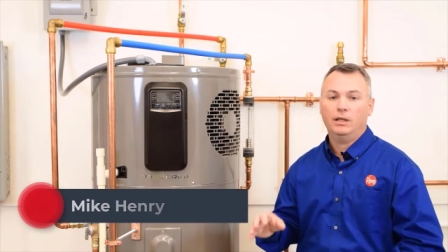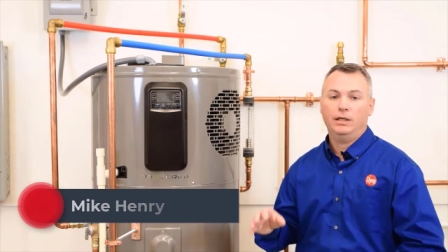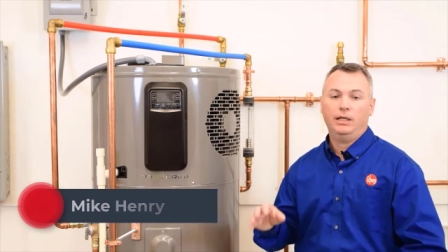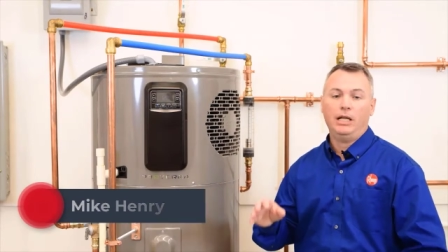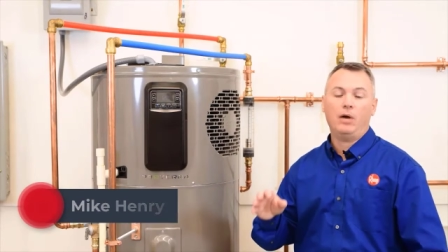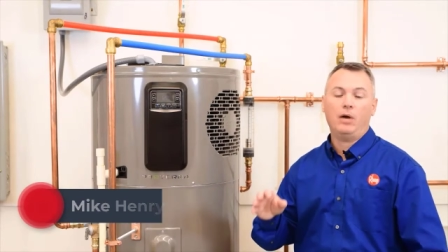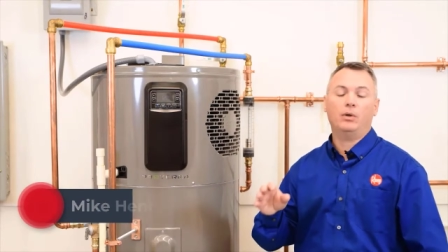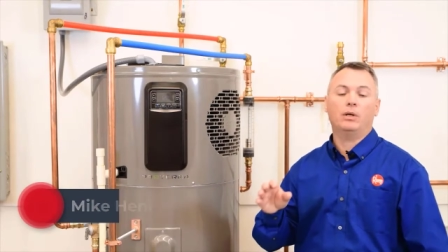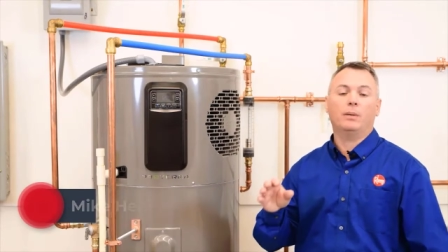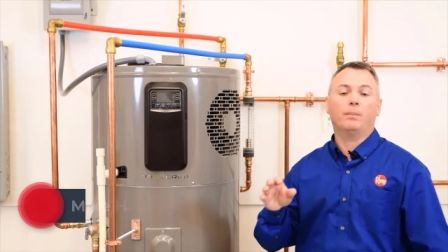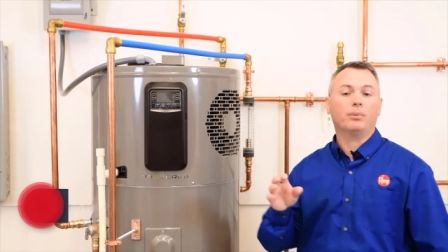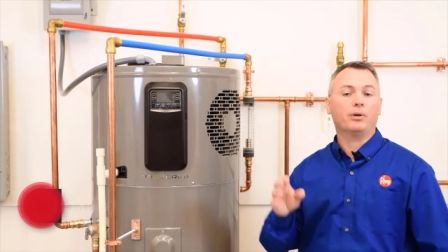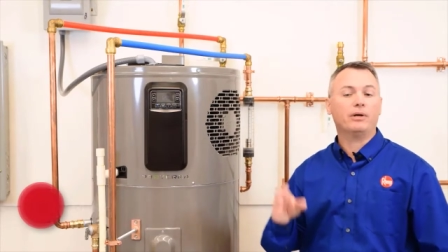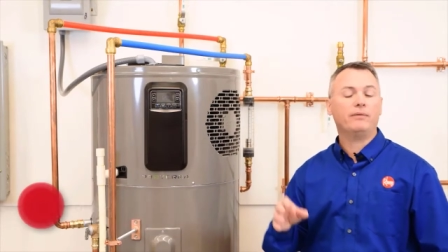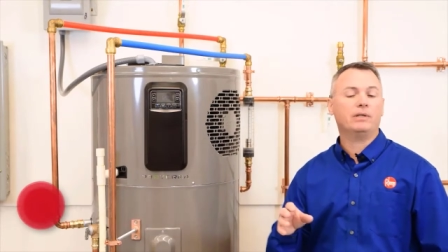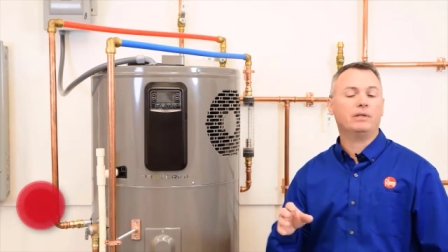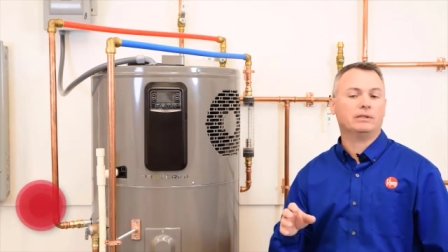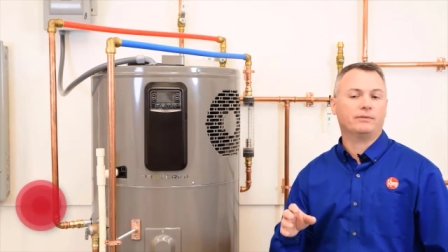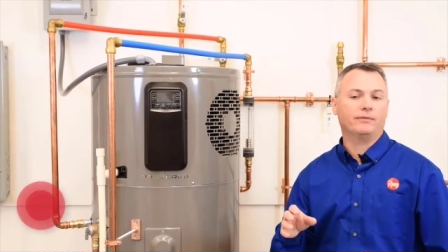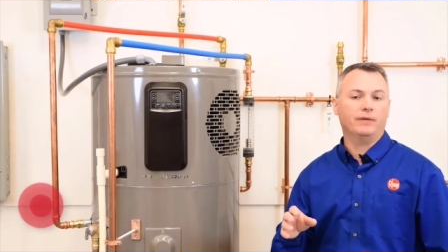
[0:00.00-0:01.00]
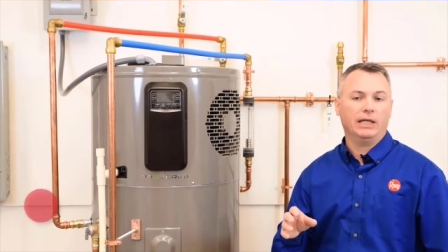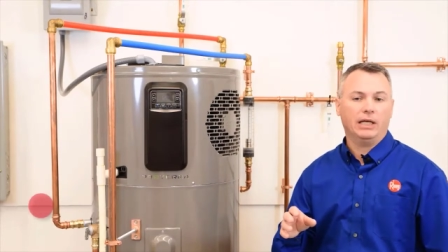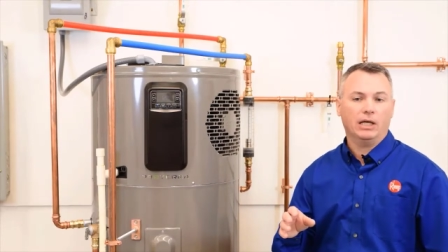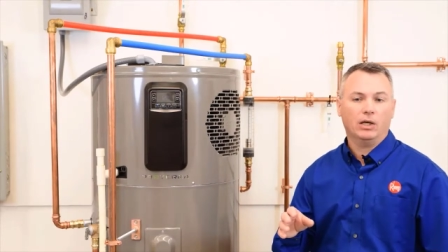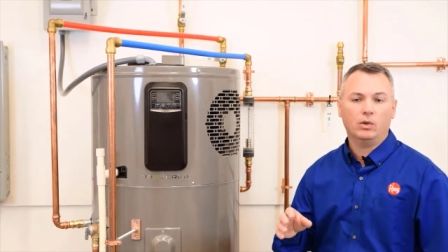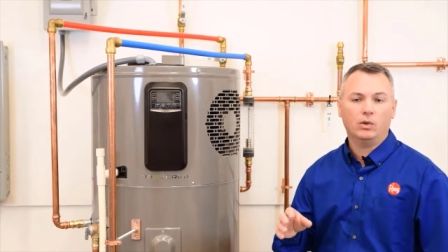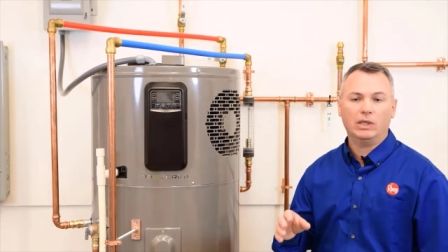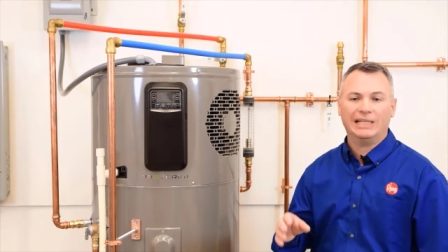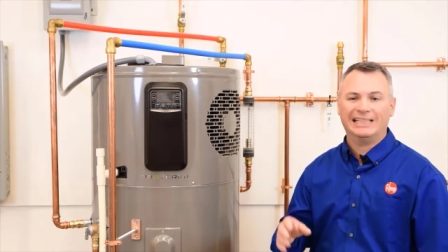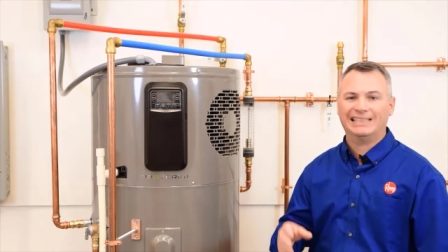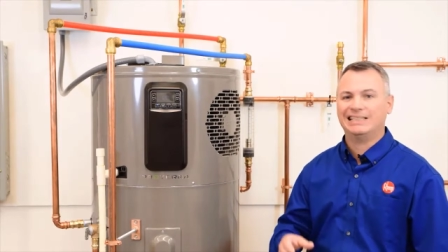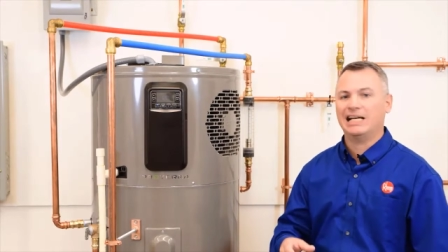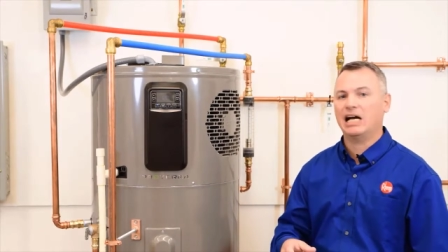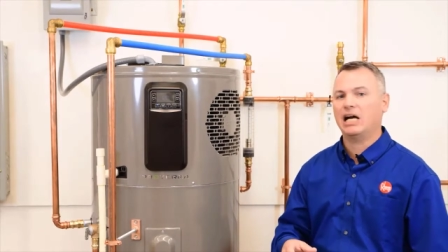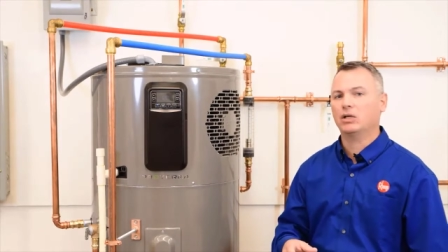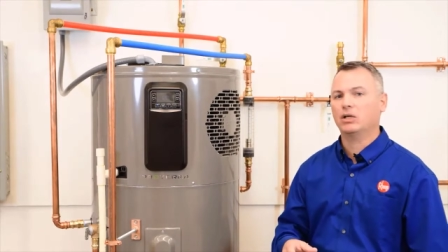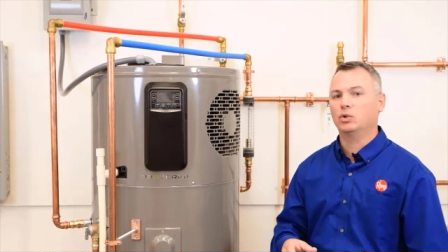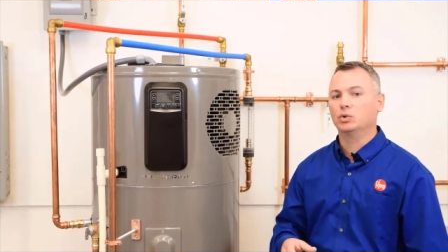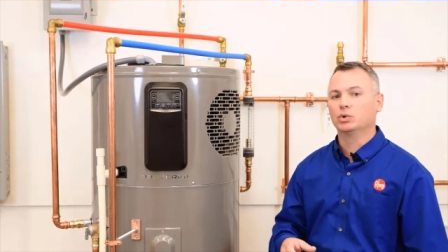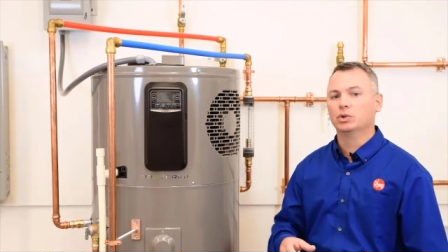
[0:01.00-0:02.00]
Now in a previous video
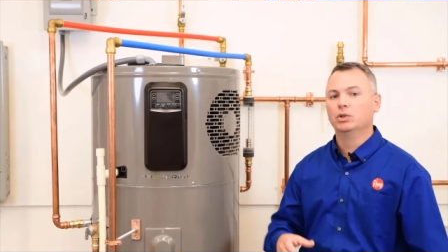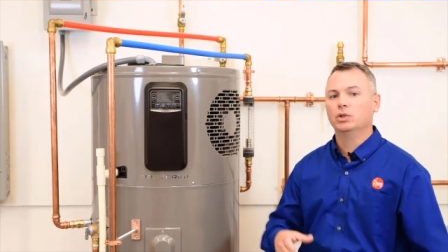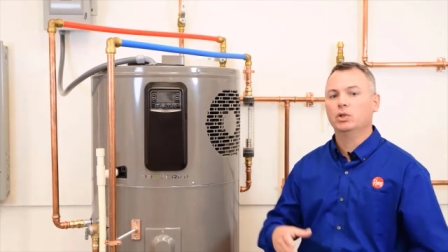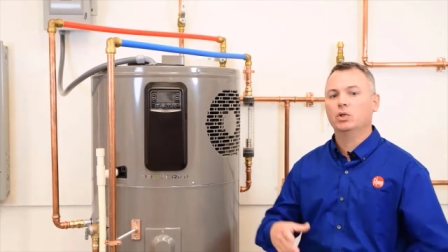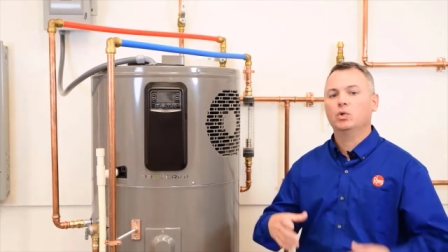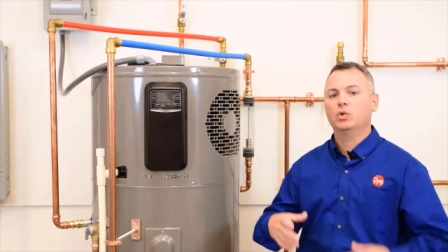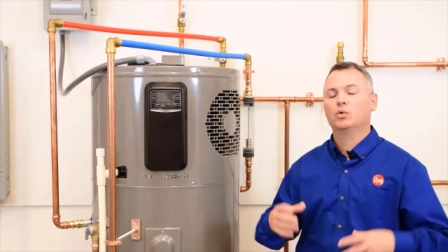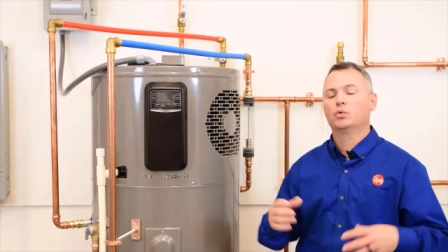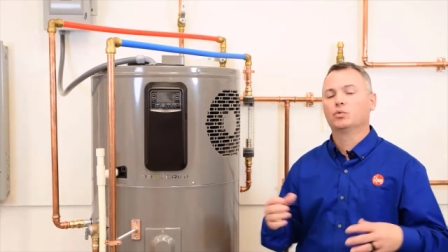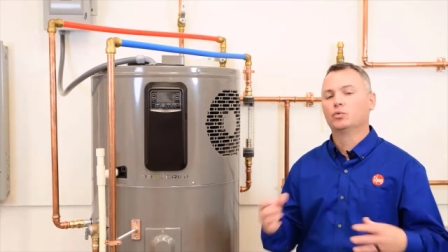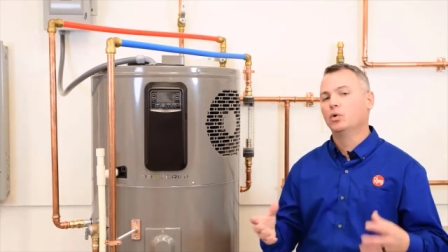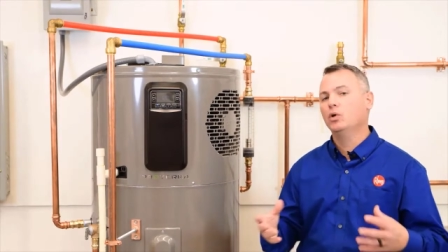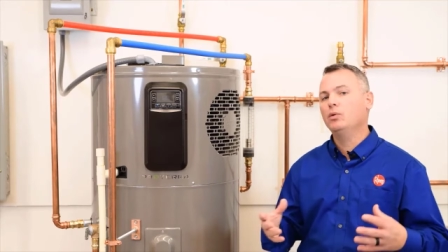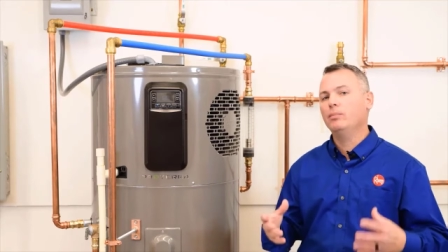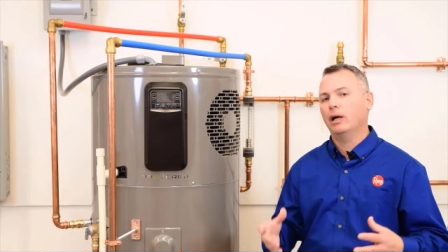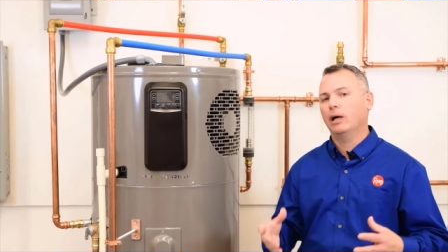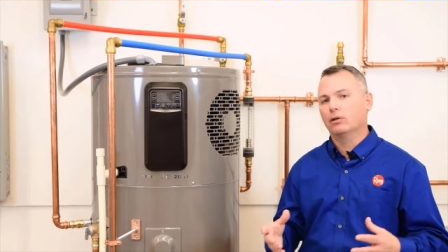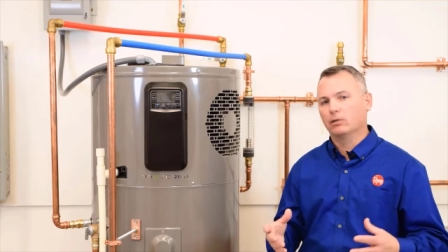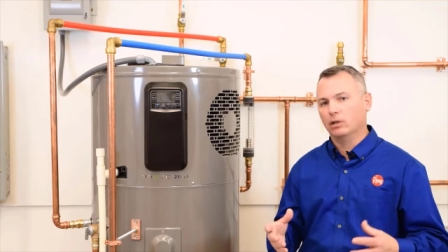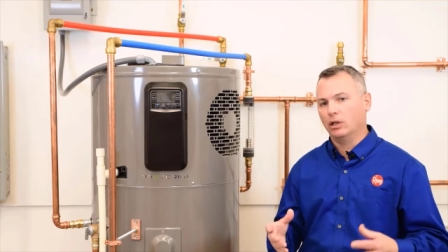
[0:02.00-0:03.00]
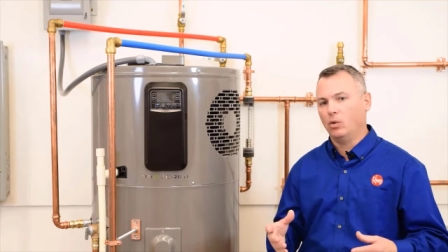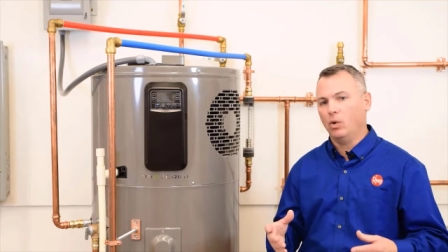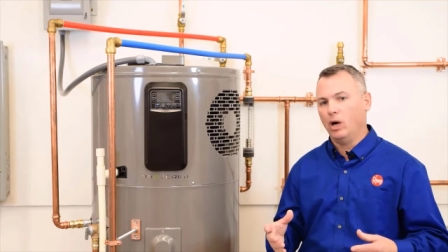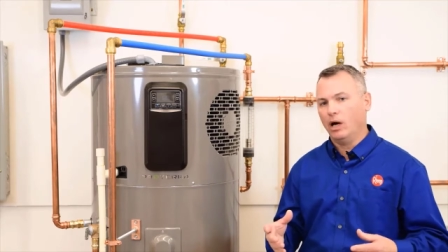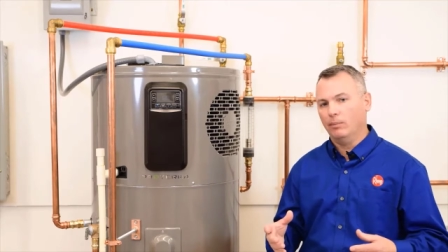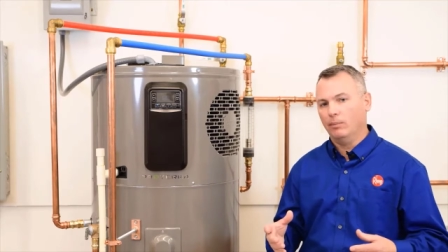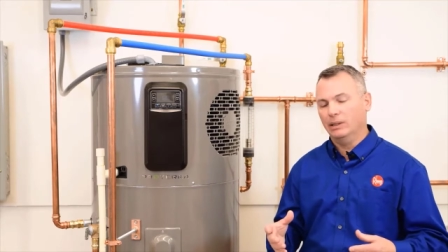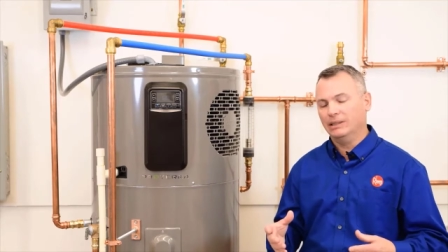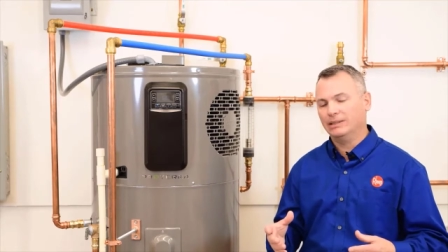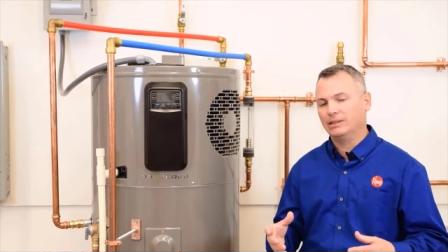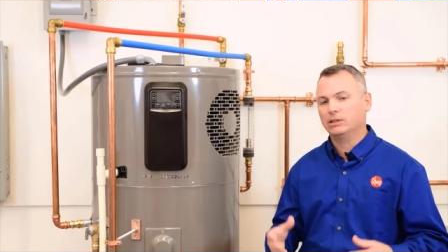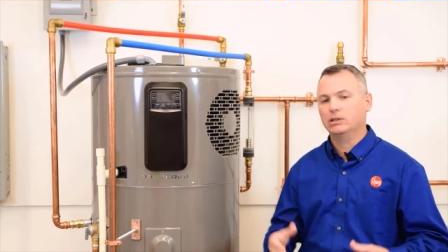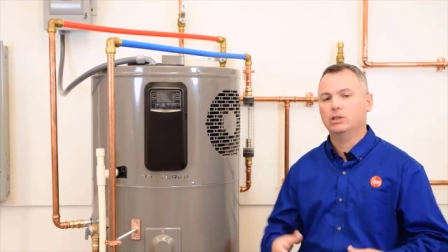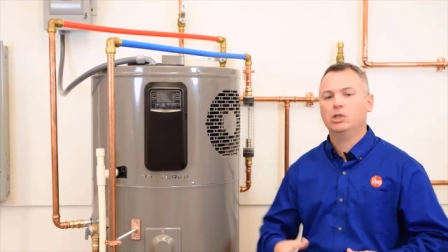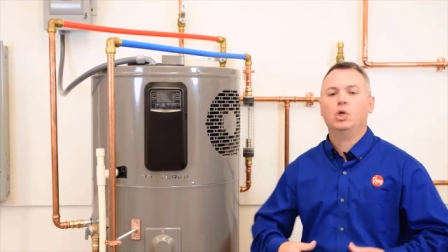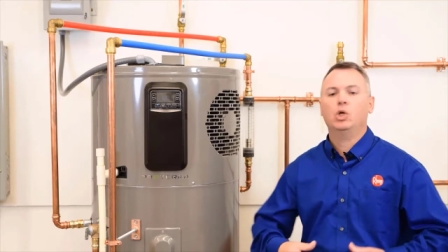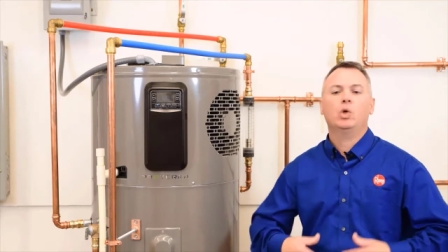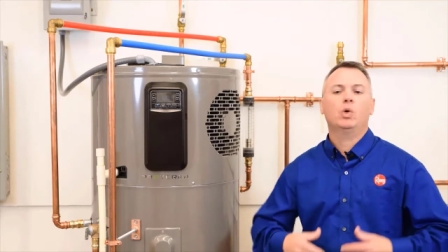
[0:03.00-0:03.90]
entitled Room Air Requirements,